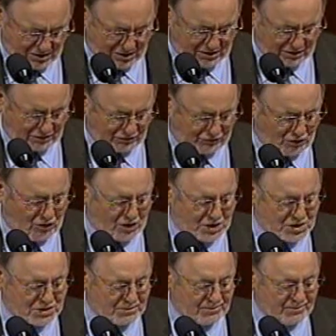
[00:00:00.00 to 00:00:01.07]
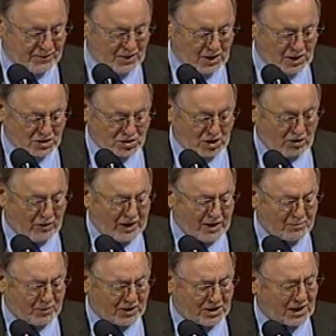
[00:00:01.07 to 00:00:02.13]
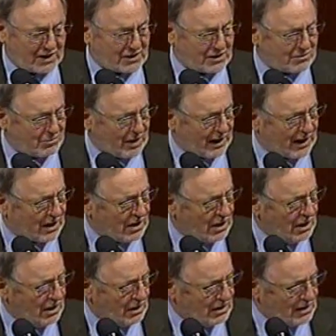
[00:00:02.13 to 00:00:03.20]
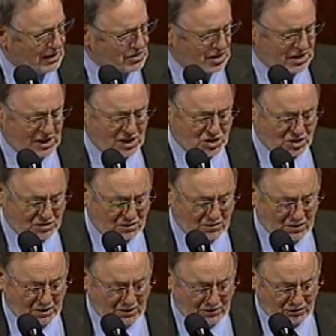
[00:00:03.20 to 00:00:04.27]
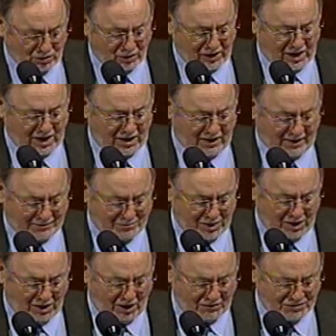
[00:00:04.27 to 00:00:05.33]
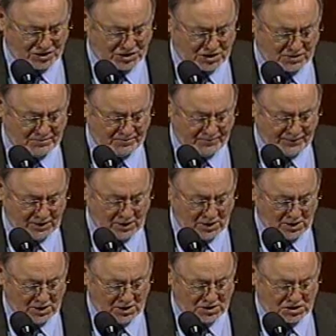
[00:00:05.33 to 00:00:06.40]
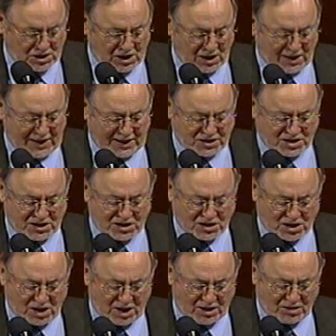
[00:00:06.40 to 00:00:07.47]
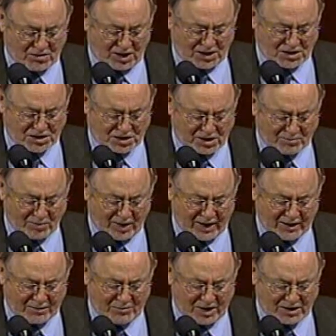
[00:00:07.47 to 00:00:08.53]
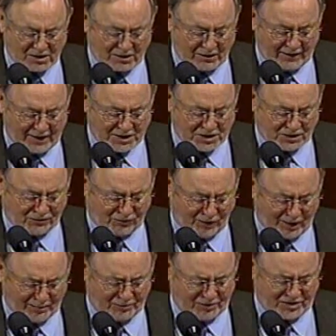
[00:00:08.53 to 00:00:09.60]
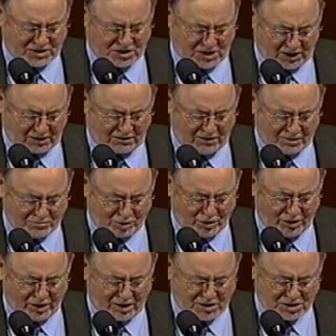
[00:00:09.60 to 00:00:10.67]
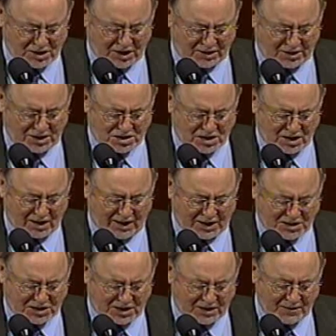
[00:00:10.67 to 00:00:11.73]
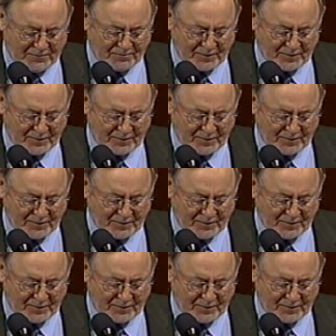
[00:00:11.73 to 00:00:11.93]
Tongass forest. It's already protected by designation, so it cannot be harvested. Sealaska and its contractors combine to make the largest profit sector employer in Southeast Alaska,